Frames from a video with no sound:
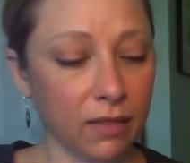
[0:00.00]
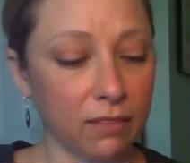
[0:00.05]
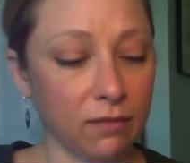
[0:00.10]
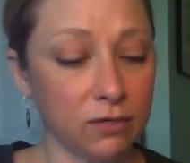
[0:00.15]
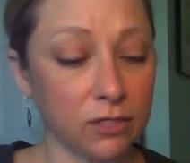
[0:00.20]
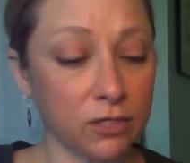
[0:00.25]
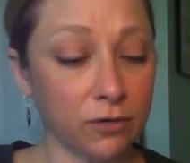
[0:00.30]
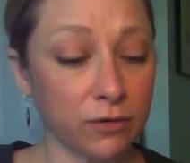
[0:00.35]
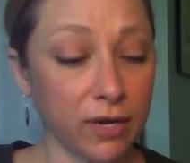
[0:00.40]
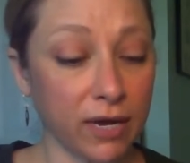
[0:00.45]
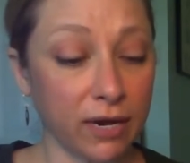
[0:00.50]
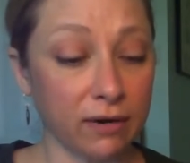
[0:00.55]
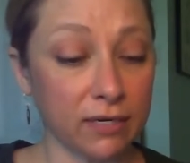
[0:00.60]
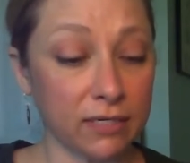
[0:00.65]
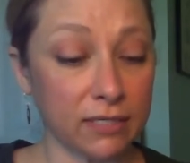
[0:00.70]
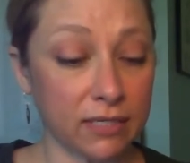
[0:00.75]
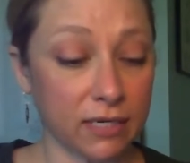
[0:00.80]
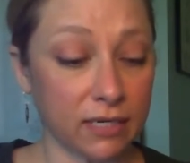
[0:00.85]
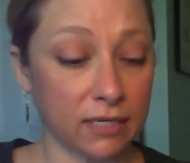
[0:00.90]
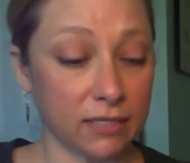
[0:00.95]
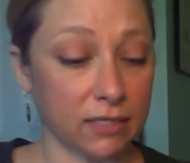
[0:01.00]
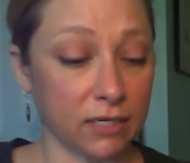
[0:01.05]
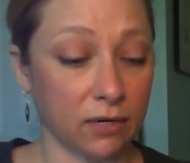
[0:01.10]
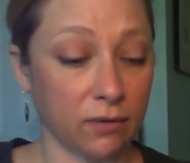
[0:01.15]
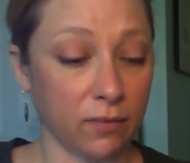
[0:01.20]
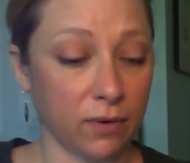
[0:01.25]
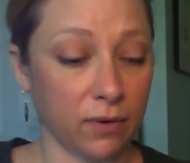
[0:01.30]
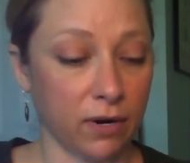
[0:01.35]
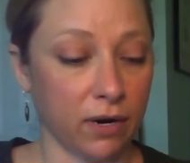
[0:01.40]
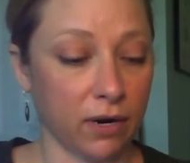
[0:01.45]
There's no guarantee it's going
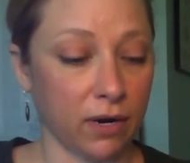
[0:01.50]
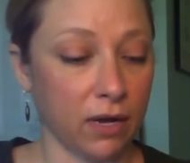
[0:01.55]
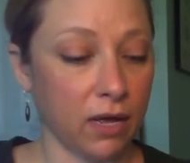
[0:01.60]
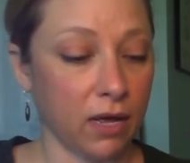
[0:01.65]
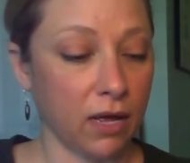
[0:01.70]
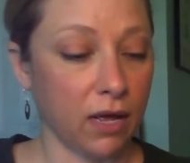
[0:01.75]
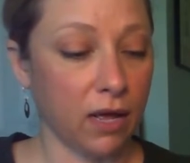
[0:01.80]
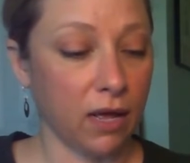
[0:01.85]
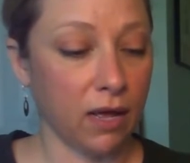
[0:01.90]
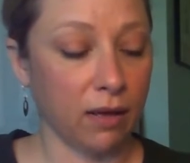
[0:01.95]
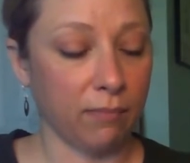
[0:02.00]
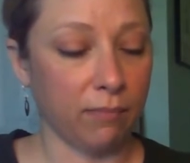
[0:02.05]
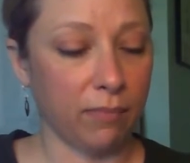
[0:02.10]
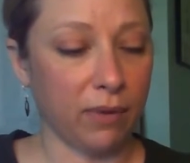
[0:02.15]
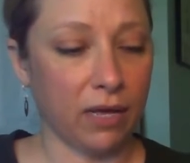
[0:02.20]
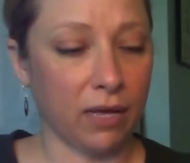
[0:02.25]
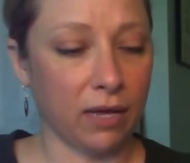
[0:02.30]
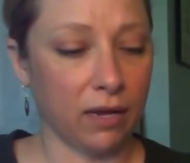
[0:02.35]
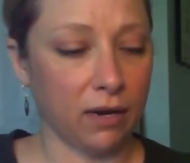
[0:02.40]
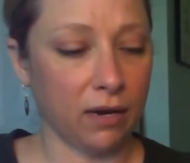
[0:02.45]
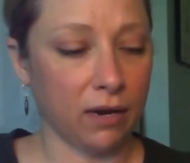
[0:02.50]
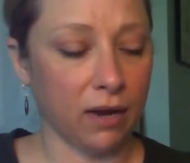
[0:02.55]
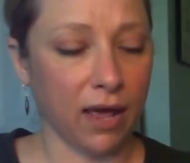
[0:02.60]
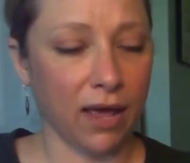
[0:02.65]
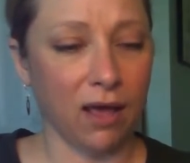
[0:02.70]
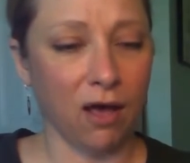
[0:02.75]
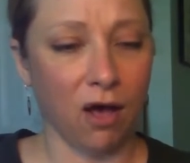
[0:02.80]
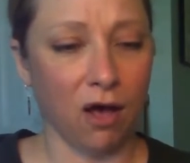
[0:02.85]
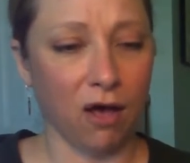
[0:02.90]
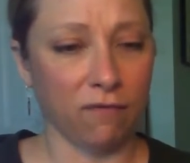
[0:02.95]
to work, but
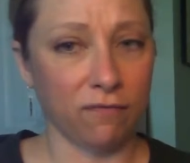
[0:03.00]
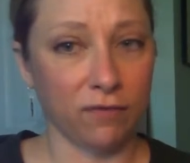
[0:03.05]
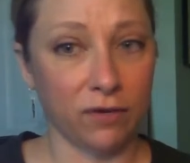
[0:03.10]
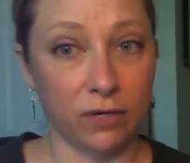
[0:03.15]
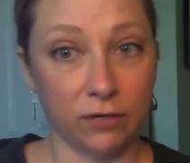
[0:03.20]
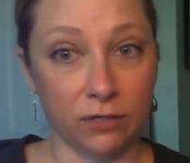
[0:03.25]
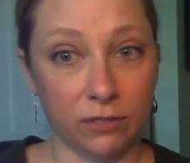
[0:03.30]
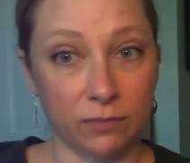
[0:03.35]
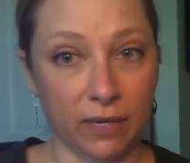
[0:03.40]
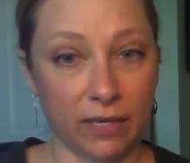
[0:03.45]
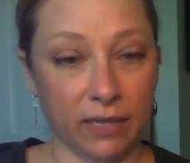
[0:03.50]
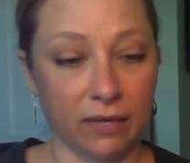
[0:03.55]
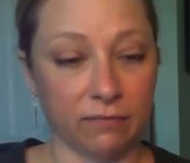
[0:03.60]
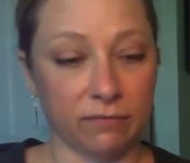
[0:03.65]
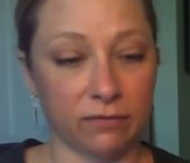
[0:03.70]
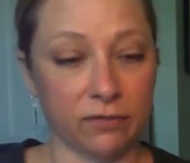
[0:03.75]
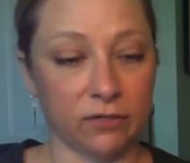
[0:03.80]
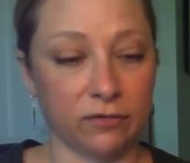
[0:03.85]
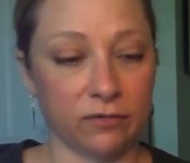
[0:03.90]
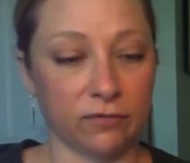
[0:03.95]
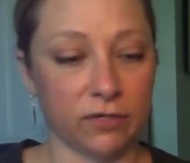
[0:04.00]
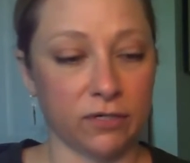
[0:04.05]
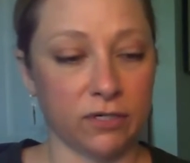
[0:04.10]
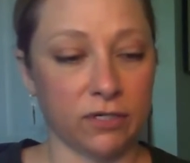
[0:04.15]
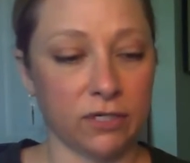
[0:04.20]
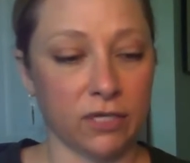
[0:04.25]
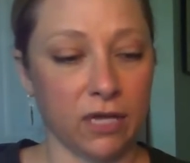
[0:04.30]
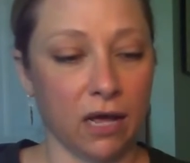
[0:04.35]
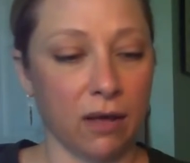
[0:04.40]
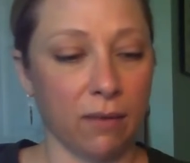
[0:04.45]
I often use my
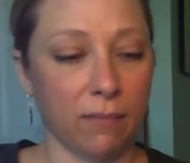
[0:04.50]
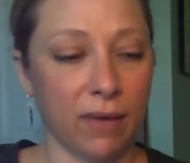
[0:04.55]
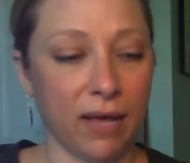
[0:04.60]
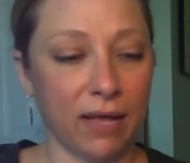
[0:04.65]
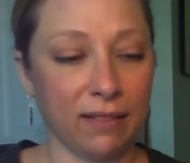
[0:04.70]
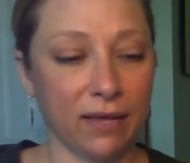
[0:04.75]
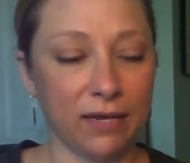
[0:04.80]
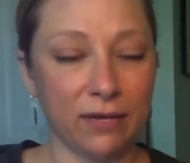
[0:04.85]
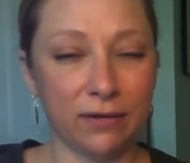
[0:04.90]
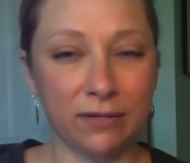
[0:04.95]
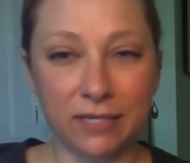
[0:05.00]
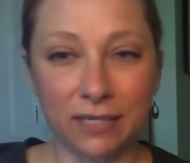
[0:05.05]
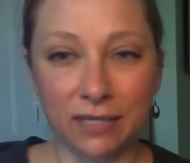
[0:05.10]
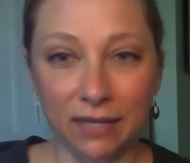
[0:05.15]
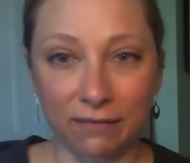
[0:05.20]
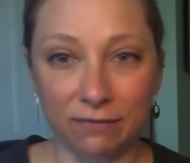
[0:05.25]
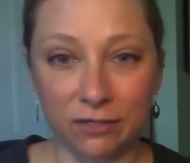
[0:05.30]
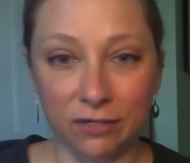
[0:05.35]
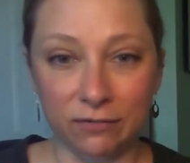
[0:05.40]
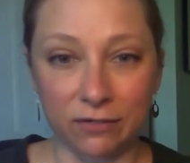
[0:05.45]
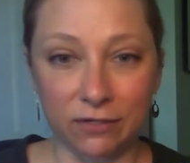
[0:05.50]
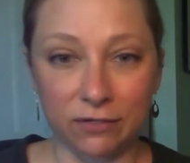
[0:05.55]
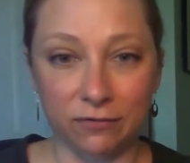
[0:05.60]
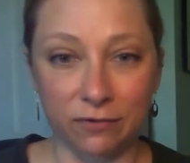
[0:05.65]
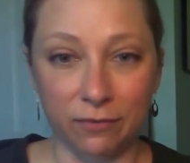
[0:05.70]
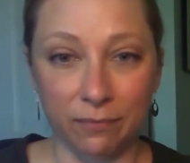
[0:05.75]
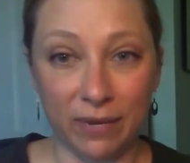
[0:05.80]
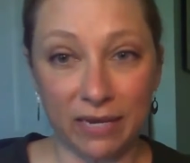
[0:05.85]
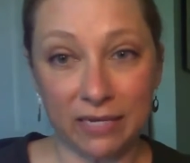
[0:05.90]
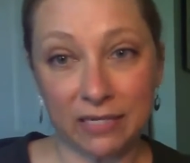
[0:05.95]
leftovers. I like using leftovers
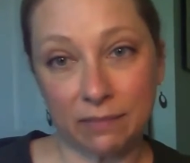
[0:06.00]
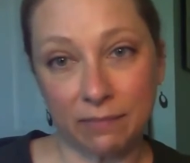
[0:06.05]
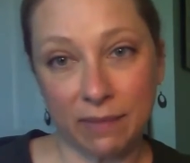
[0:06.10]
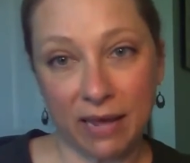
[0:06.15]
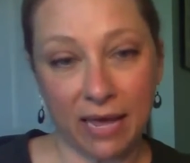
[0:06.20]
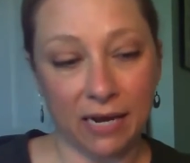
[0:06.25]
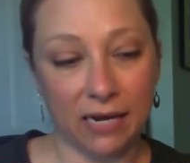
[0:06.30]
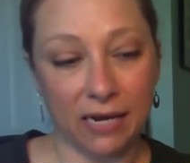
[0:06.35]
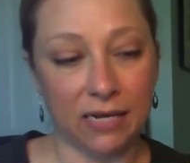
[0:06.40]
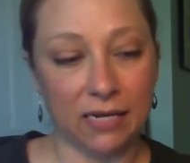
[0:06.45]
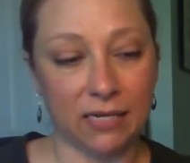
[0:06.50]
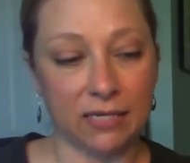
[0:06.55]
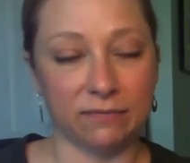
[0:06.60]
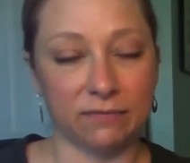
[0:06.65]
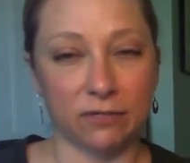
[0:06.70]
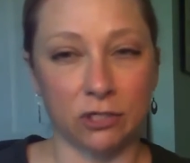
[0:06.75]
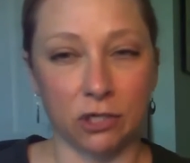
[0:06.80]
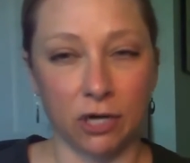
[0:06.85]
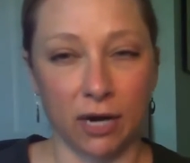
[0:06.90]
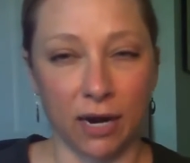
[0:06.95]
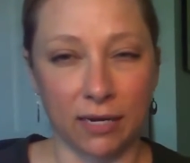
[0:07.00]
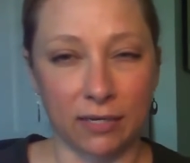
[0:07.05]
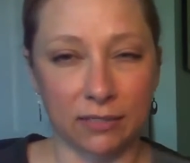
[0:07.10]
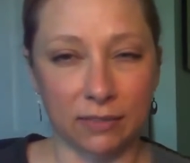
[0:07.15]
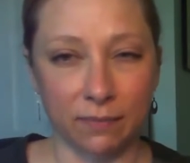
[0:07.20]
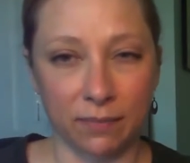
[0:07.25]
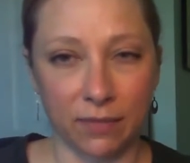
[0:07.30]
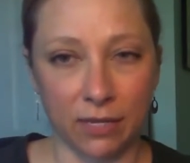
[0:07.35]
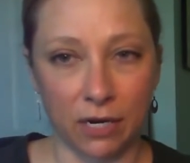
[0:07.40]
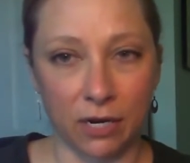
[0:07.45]
for mixed manis, for trying
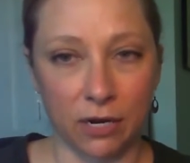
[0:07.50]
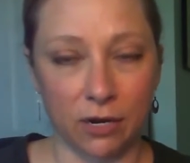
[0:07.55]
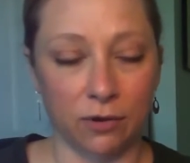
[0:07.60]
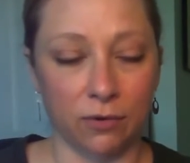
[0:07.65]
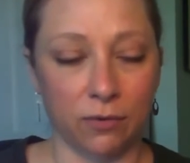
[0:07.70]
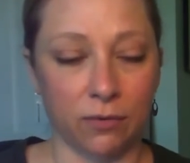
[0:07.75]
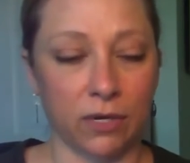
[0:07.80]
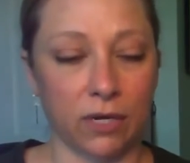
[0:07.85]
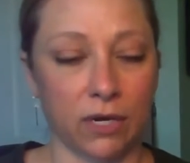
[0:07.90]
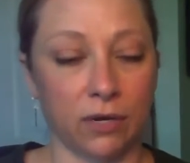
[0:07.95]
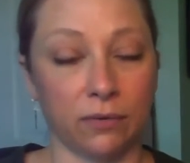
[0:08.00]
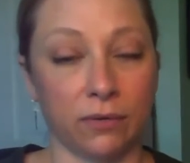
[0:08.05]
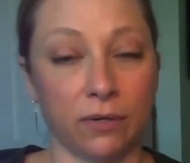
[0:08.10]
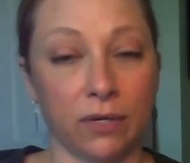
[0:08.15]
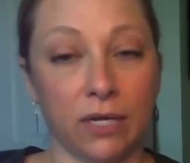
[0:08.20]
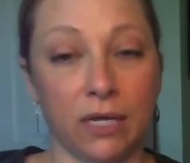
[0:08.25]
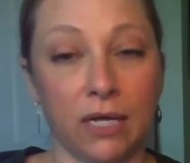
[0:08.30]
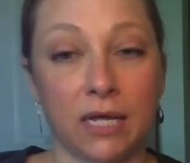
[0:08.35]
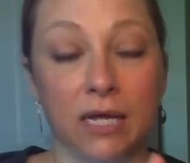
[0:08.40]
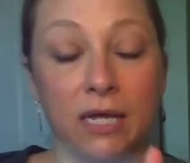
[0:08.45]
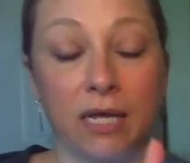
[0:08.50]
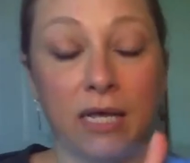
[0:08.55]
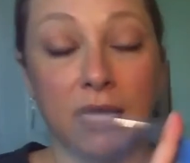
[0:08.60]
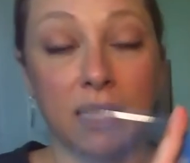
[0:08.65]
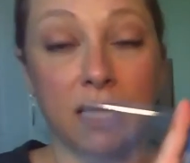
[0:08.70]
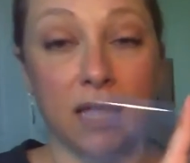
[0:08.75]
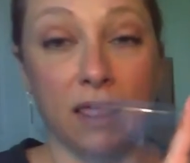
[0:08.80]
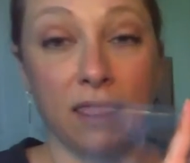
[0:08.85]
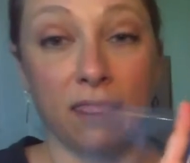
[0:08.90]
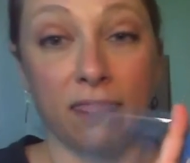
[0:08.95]
something new, you know.
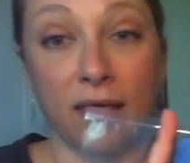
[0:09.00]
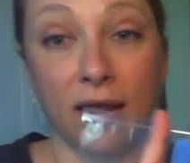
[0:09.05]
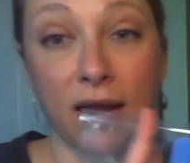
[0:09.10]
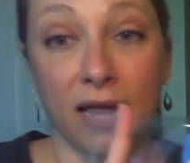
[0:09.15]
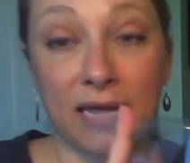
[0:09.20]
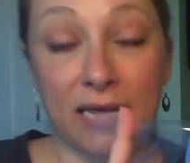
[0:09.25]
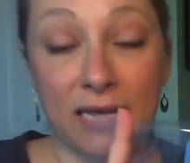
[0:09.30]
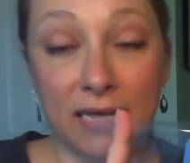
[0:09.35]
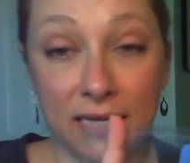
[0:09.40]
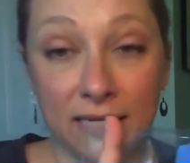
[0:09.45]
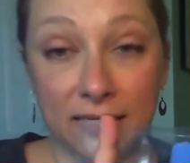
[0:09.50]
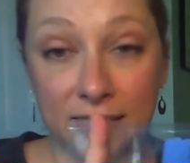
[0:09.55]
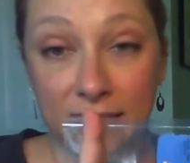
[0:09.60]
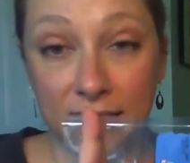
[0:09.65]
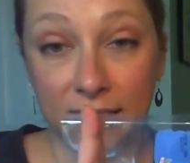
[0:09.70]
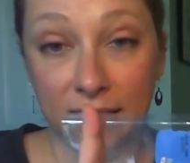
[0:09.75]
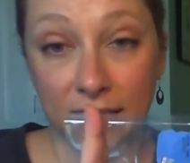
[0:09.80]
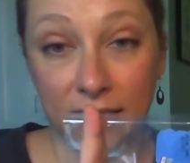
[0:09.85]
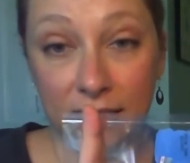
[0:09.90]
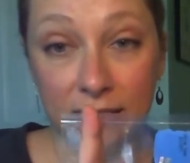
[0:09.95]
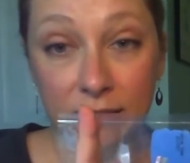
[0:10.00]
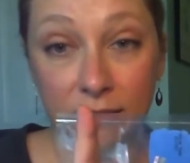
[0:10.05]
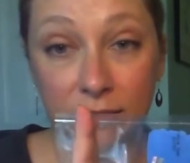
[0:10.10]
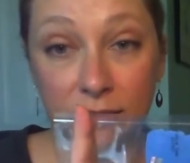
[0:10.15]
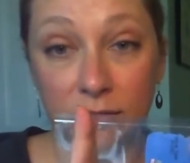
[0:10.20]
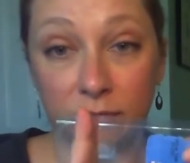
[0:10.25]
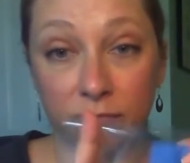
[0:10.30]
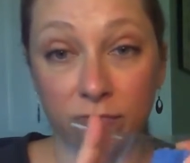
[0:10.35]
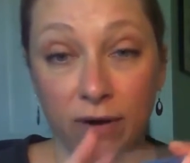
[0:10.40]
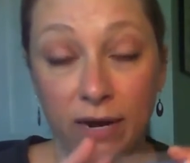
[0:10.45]
Then I heat seal it. So
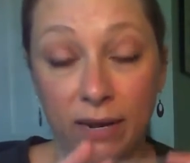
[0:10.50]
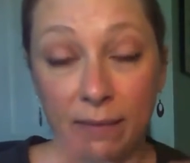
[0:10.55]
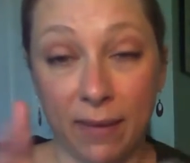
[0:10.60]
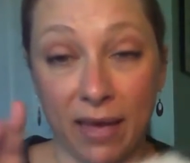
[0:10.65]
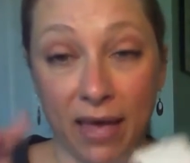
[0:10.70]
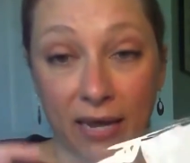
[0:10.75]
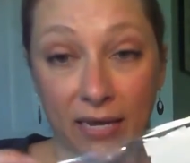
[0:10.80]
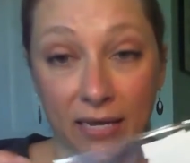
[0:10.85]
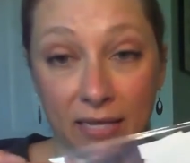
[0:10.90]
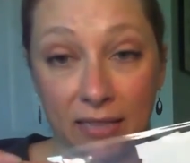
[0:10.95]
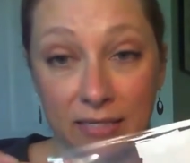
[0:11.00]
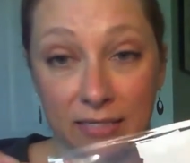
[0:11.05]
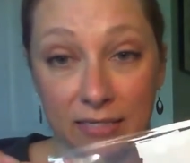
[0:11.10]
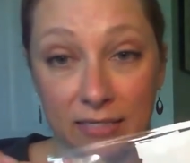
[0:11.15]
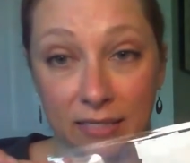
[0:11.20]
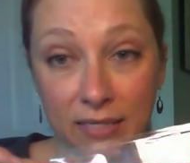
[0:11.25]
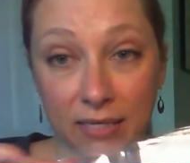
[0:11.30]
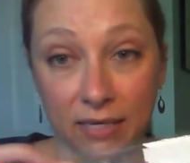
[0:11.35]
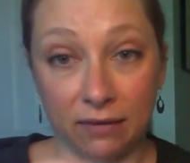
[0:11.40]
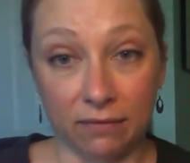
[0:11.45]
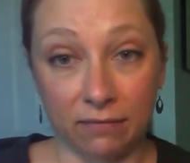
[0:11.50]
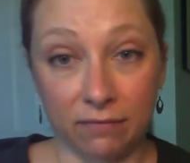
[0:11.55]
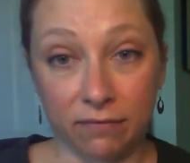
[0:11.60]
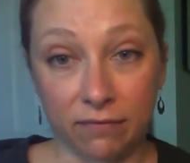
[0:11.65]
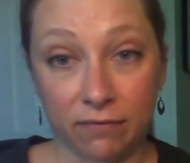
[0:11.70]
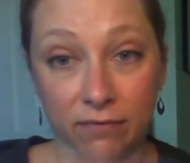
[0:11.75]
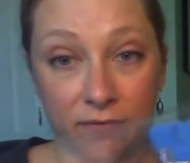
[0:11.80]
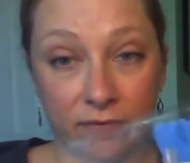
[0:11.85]
it's right back in the sleeve.